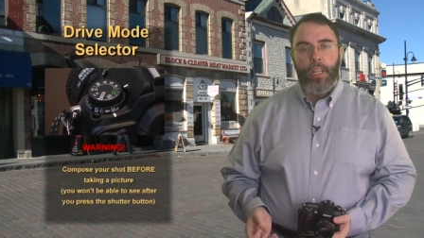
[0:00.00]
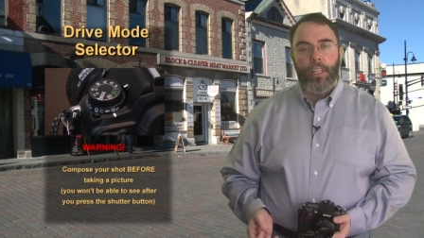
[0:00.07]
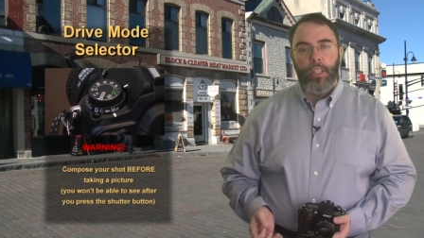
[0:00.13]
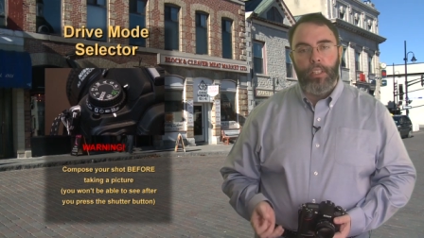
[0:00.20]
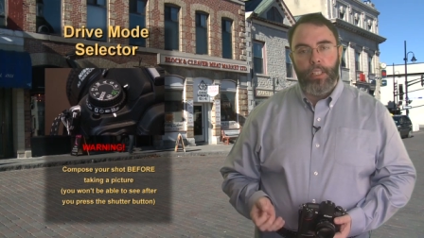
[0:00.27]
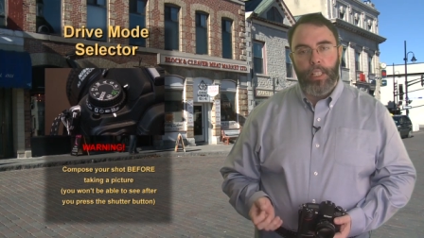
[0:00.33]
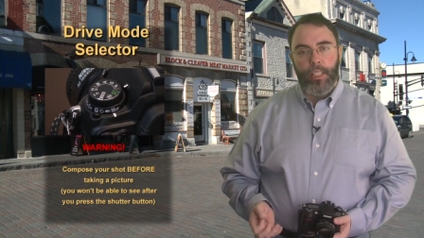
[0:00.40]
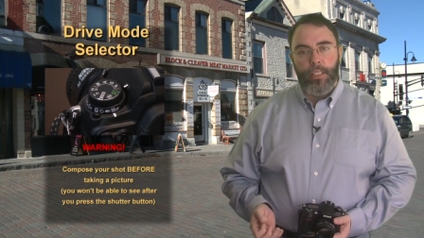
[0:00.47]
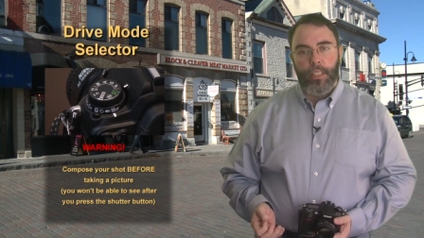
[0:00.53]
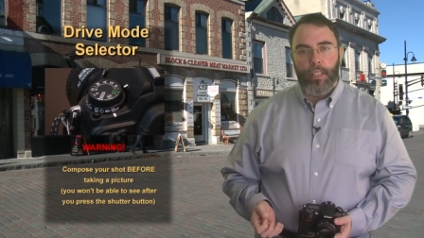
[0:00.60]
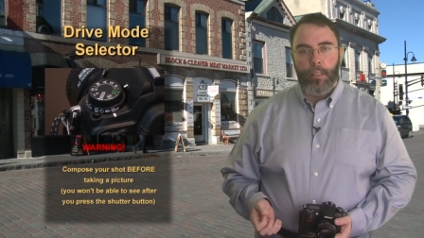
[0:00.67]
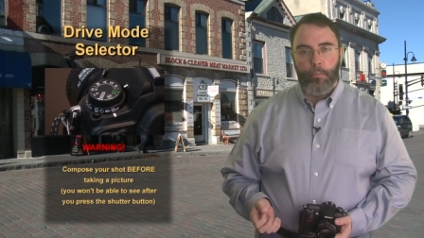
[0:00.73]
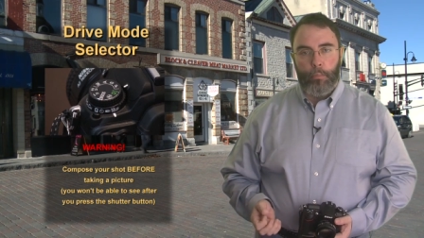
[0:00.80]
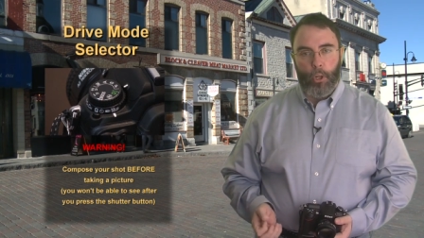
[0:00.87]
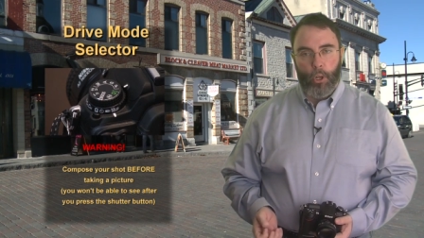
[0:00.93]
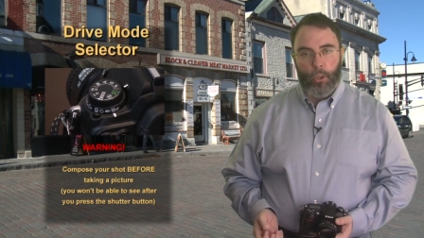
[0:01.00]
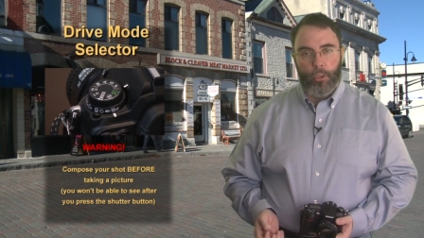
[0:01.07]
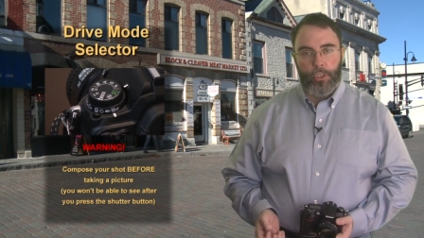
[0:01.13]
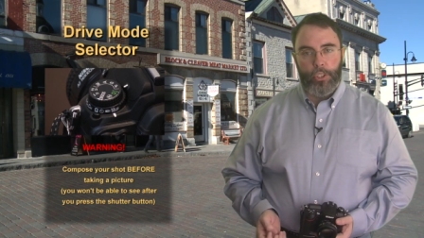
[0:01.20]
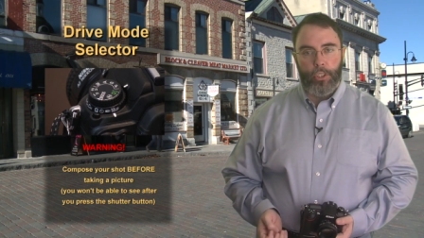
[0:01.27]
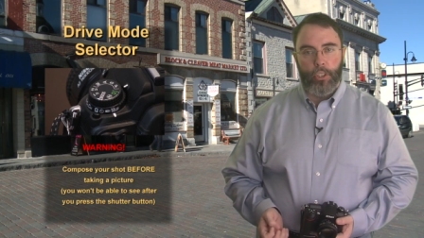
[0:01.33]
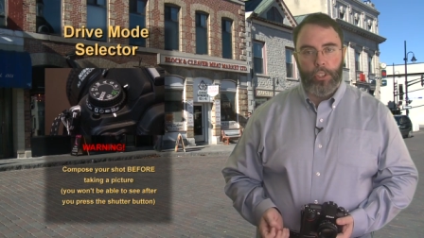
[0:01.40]
You need to
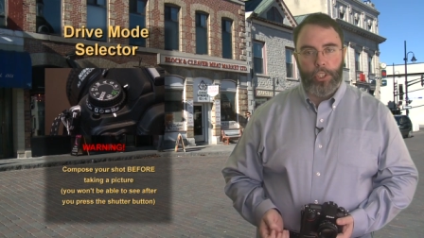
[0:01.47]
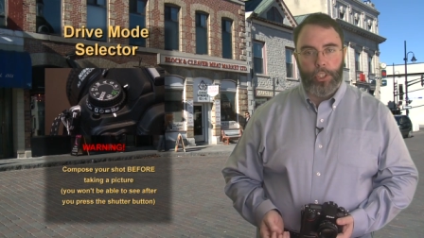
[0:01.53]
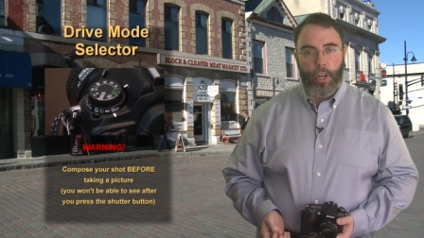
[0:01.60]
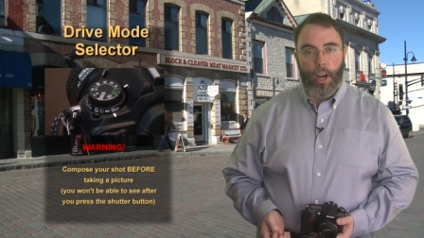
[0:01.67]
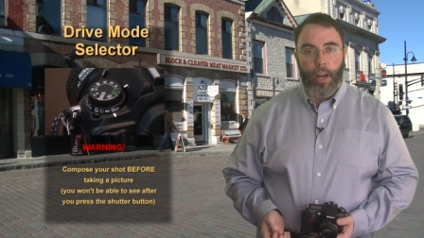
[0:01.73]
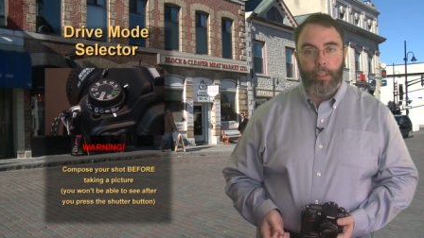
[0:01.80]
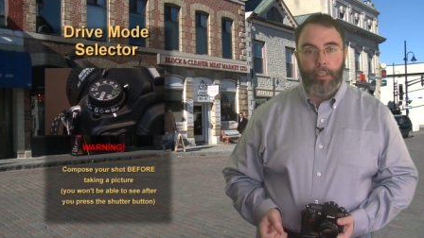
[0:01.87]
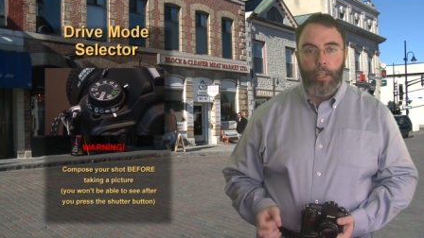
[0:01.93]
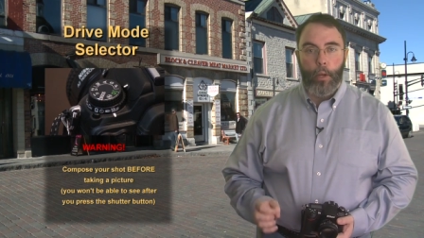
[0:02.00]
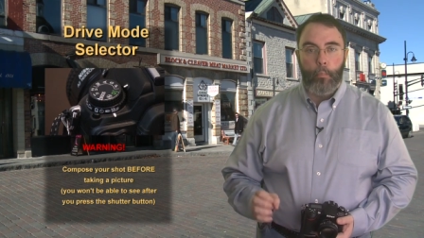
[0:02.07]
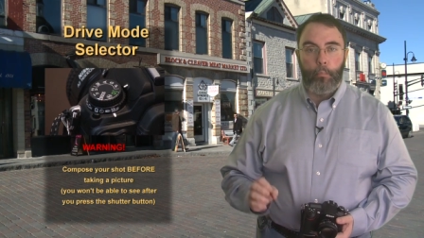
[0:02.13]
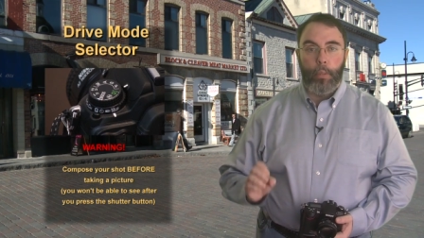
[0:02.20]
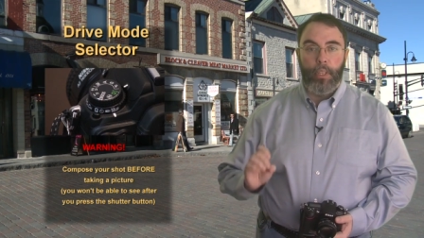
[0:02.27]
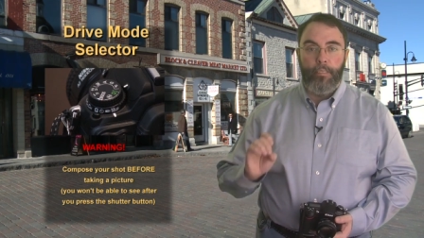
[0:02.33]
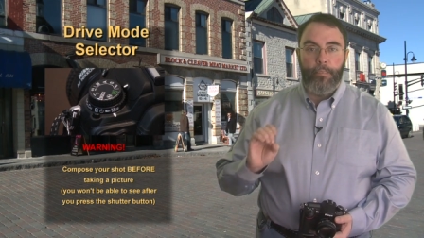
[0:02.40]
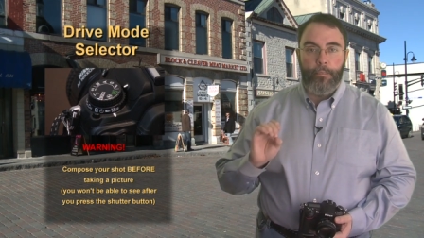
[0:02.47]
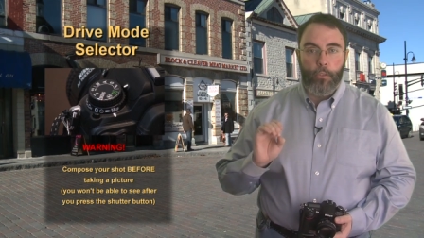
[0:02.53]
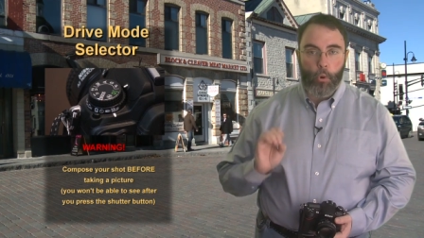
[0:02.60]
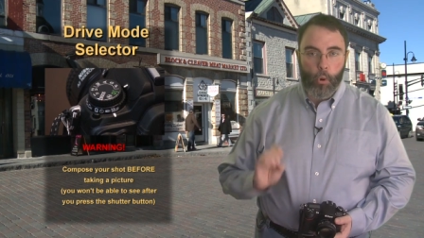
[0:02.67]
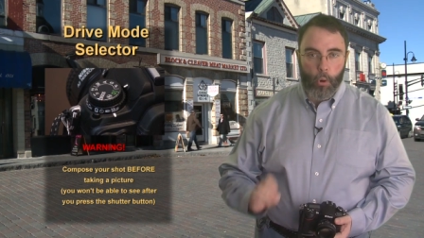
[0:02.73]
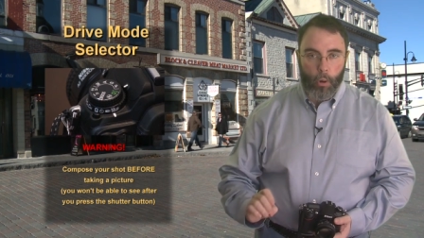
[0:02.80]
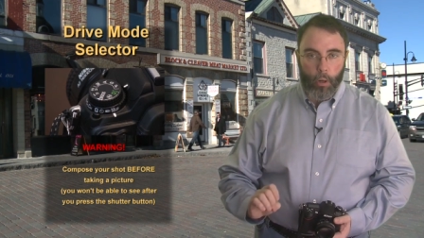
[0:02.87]
compose your shot
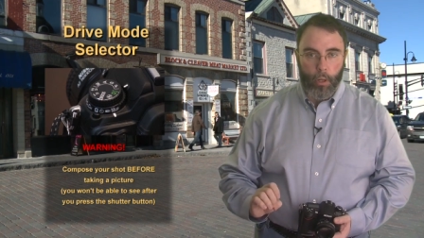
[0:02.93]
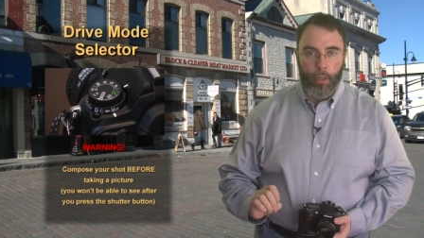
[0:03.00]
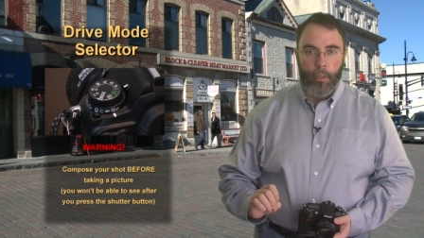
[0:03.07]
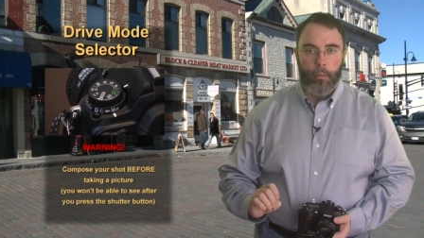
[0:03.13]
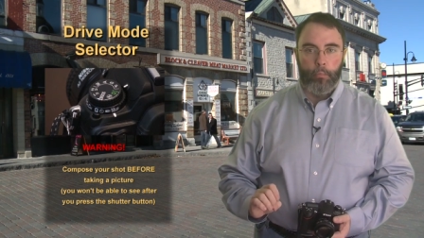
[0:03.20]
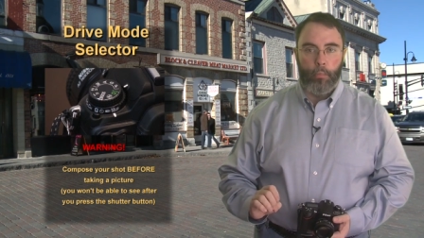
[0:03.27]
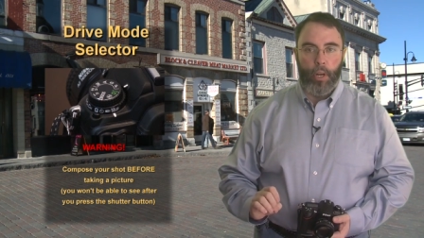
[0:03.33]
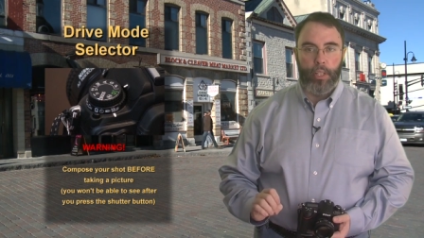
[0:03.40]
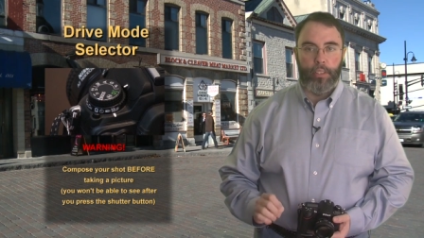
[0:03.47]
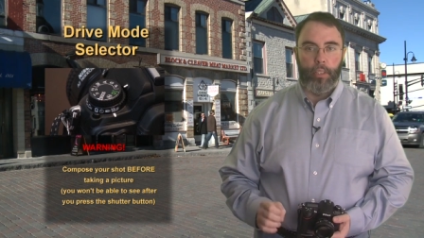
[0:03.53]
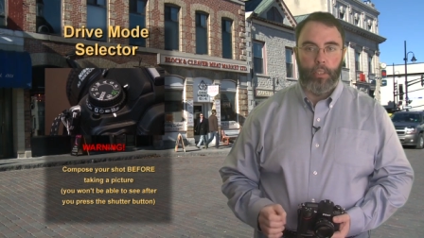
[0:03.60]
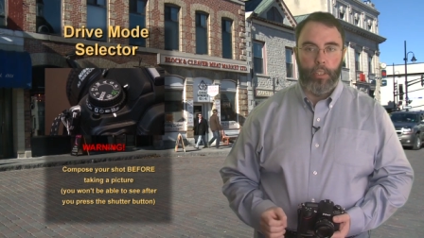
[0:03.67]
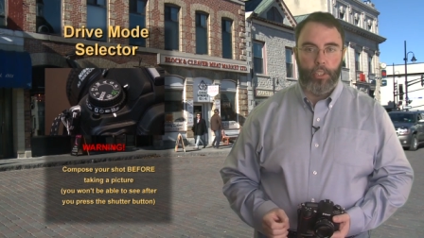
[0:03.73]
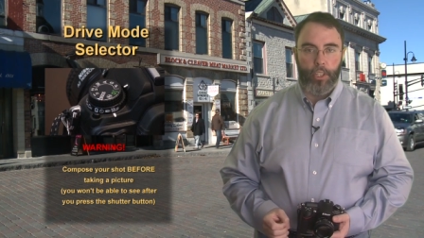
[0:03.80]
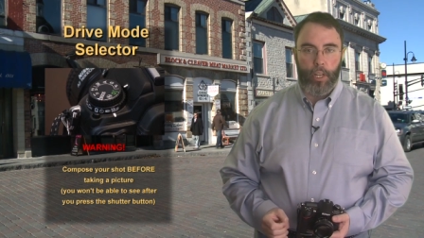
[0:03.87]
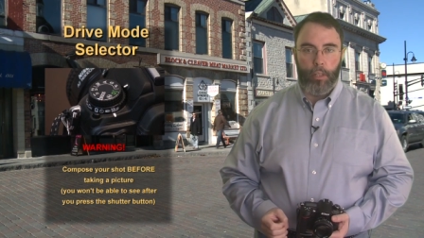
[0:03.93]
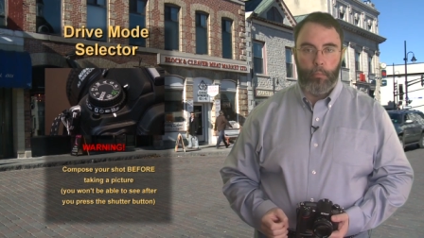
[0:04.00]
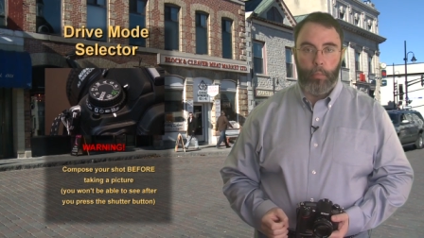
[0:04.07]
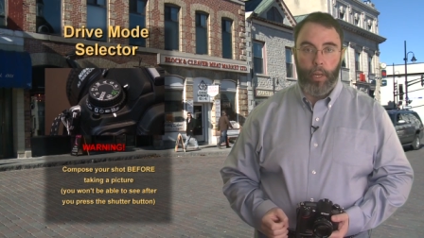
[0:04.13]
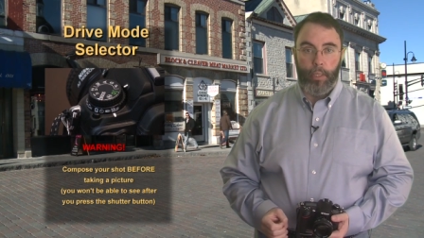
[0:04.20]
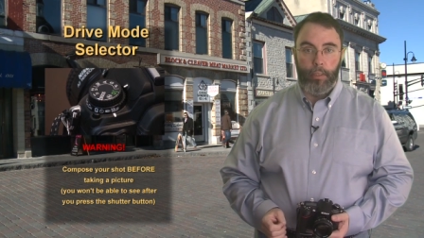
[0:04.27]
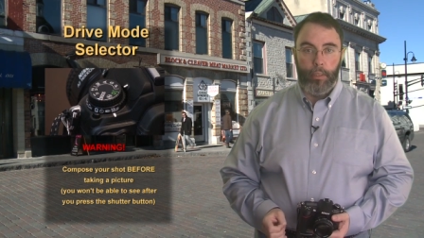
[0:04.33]
before pressing the shutter
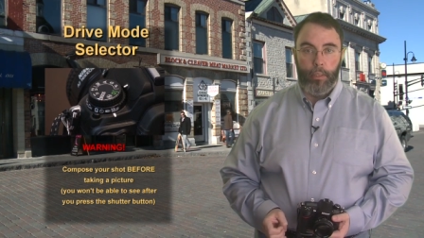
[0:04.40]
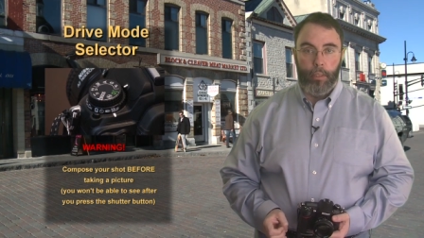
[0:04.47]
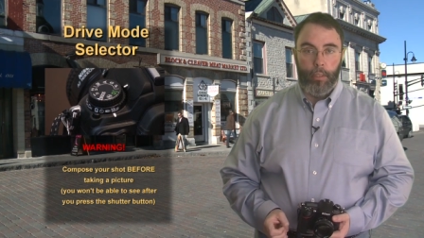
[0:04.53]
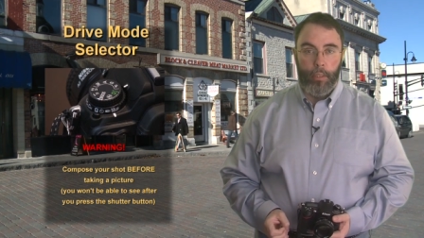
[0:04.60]
button